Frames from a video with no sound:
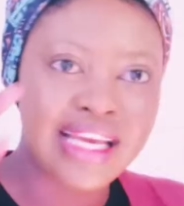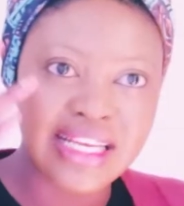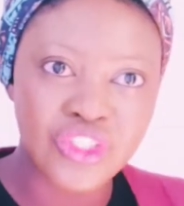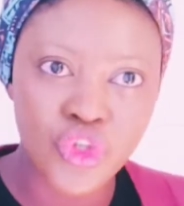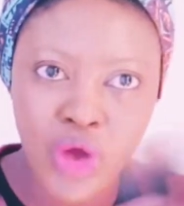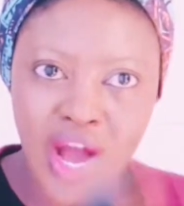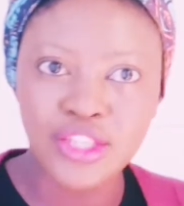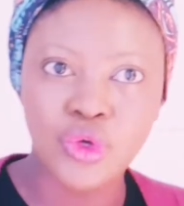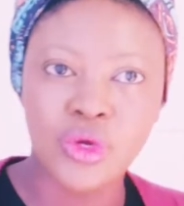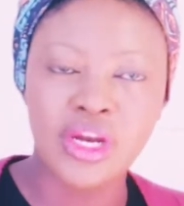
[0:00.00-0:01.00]
you guys
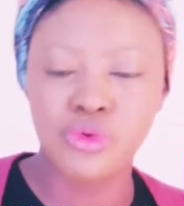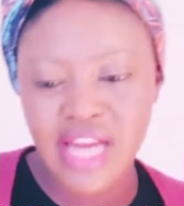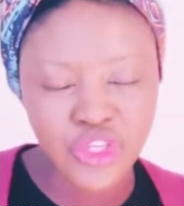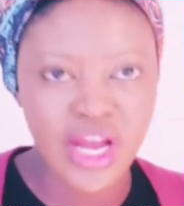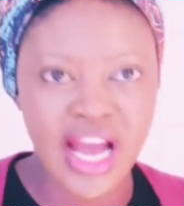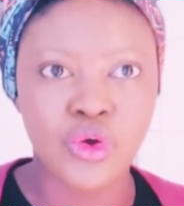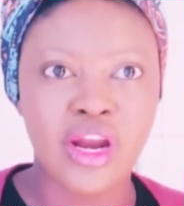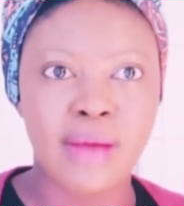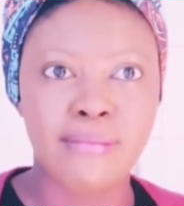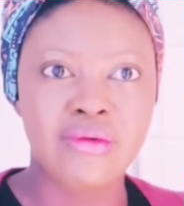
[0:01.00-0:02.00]
gonna do that, you guys
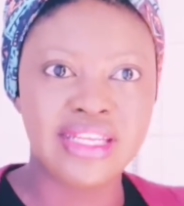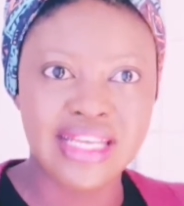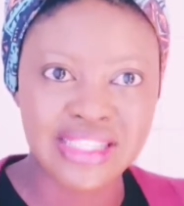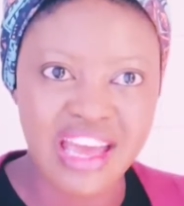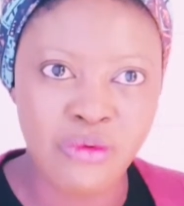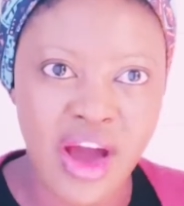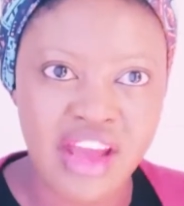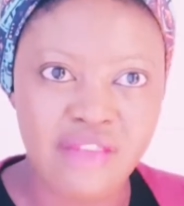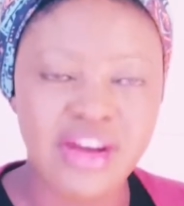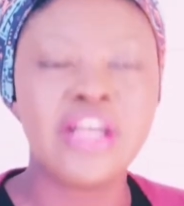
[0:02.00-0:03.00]
gonna marry this time,
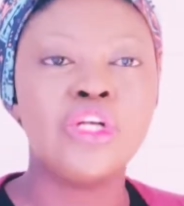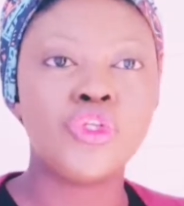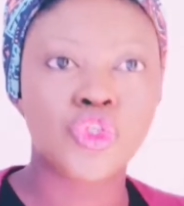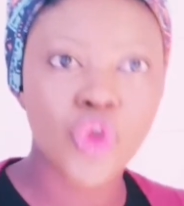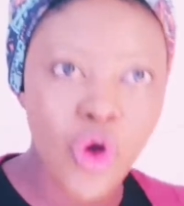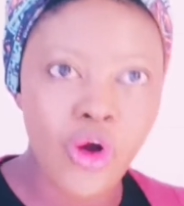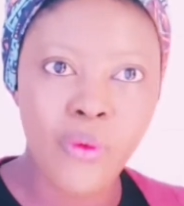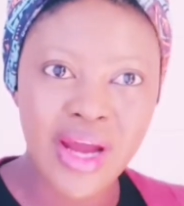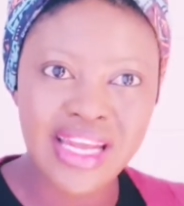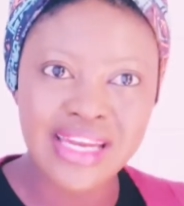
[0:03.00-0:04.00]
whatever. So
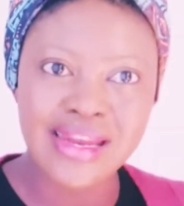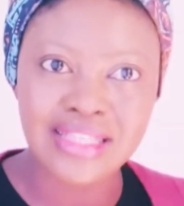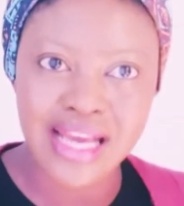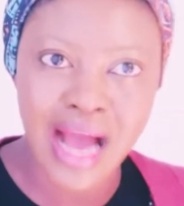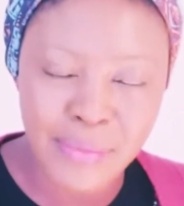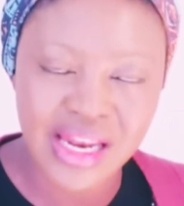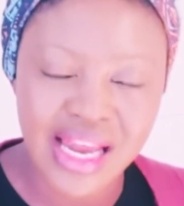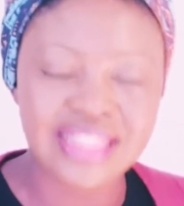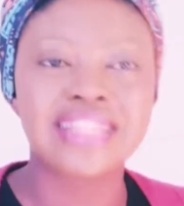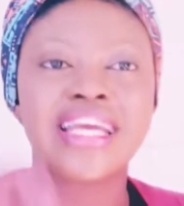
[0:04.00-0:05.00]
when it doesn't happen
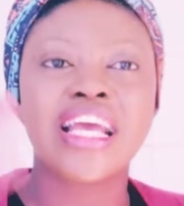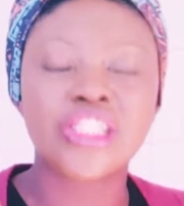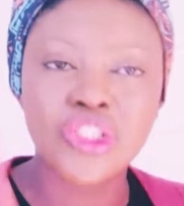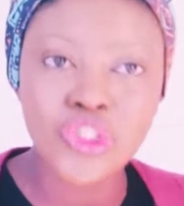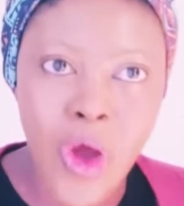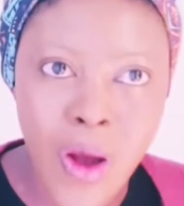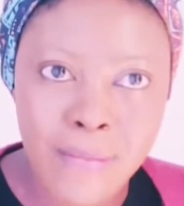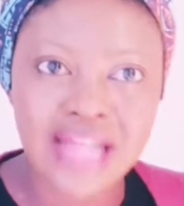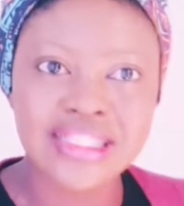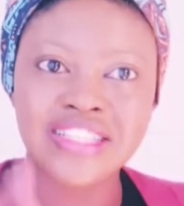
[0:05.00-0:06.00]
like that, it's
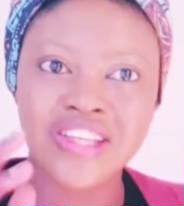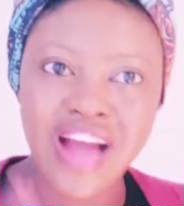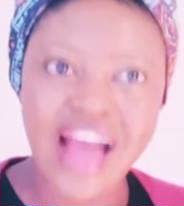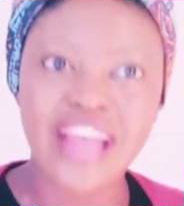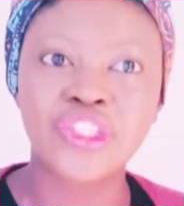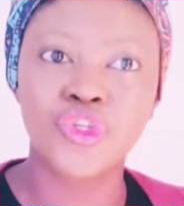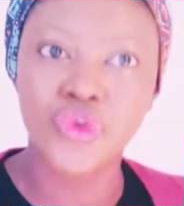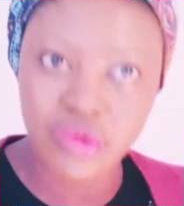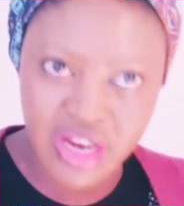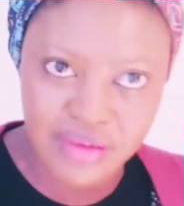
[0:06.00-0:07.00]
normal that guys you
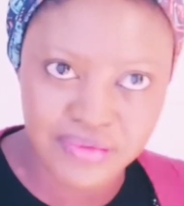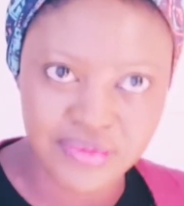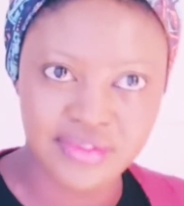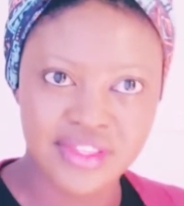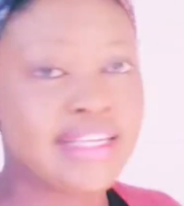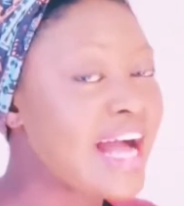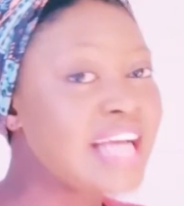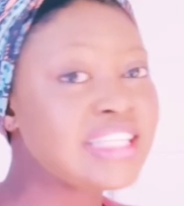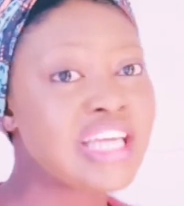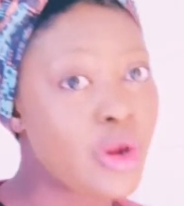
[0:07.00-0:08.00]
grieve. That's
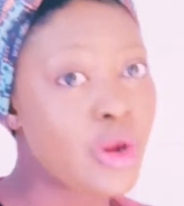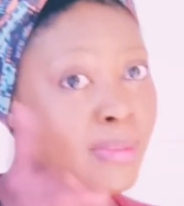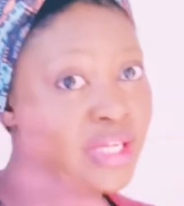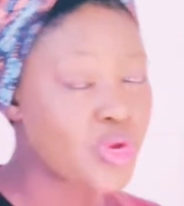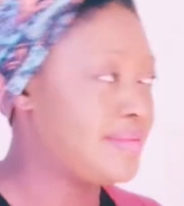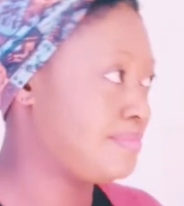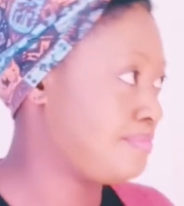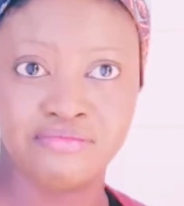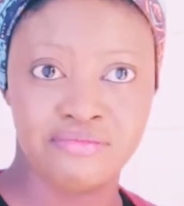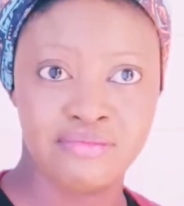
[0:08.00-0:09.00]
the number three.
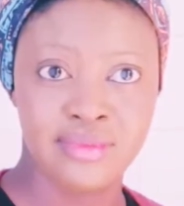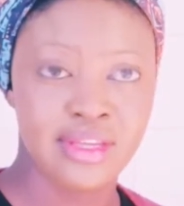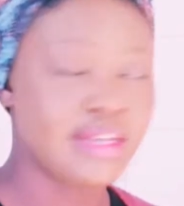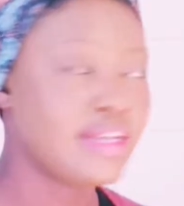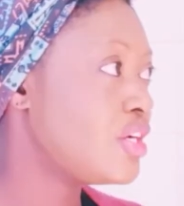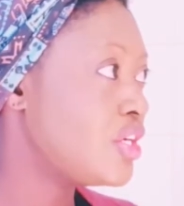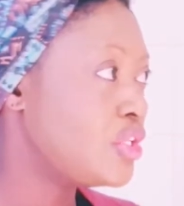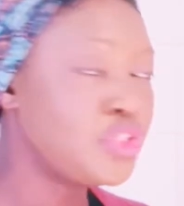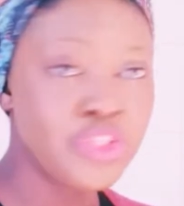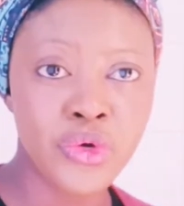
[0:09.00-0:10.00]

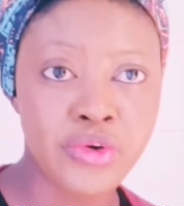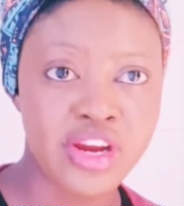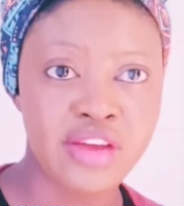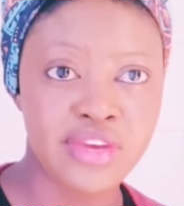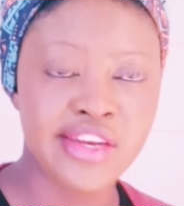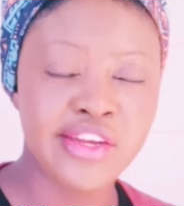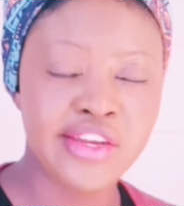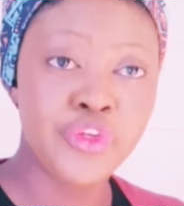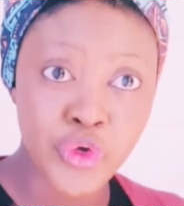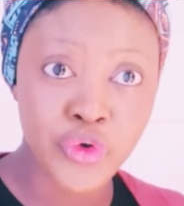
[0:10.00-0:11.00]
You
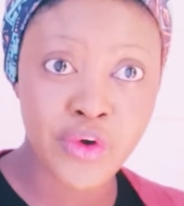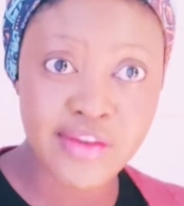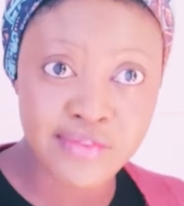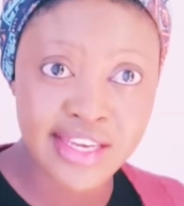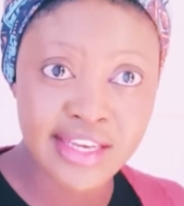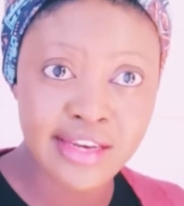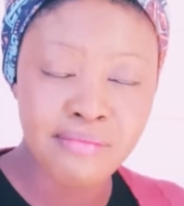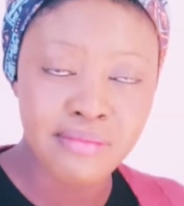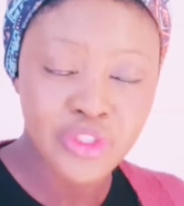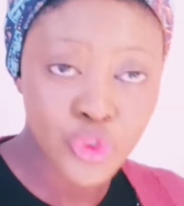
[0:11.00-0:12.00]
grieving, you grieving
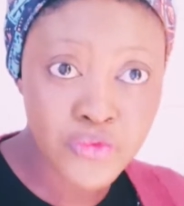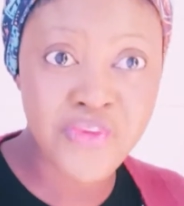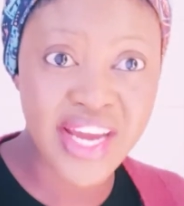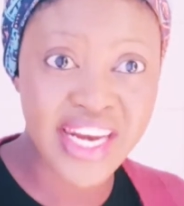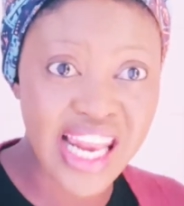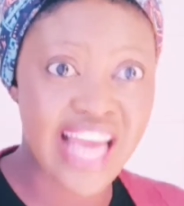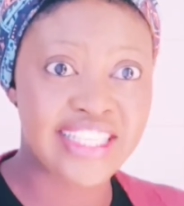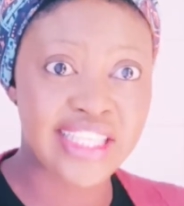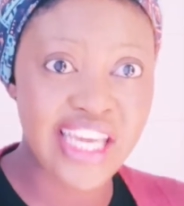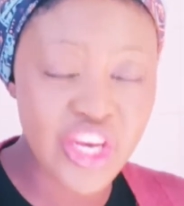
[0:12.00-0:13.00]
to
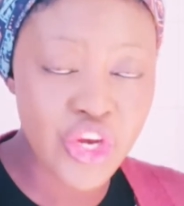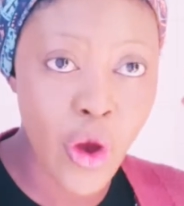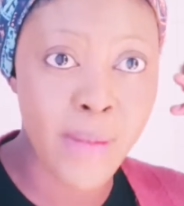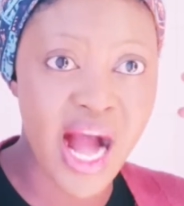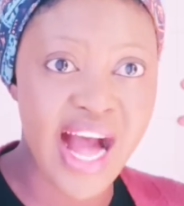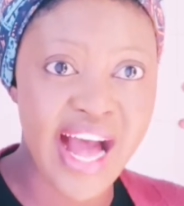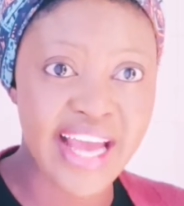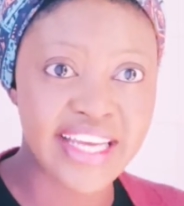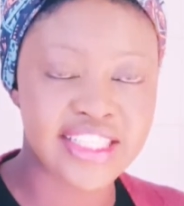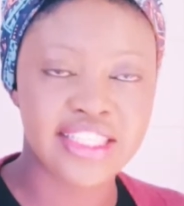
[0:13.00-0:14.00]
finalize in your
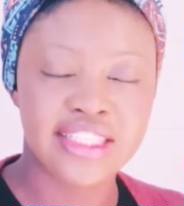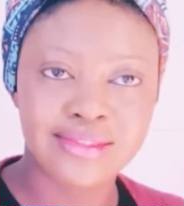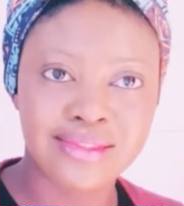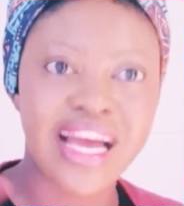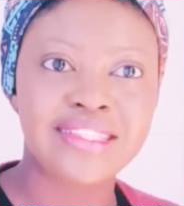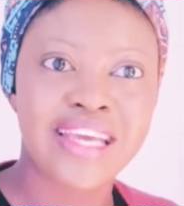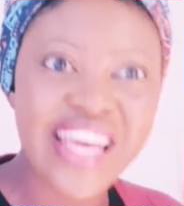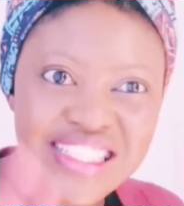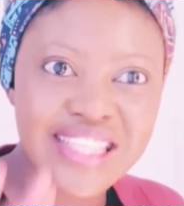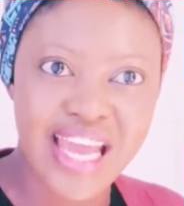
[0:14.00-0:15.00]
mind that
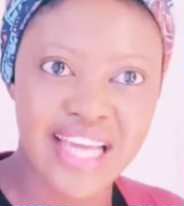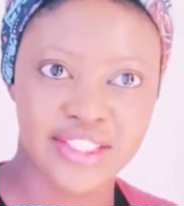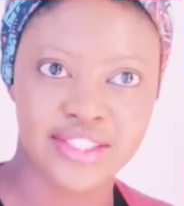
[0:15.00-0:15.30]
it's dead.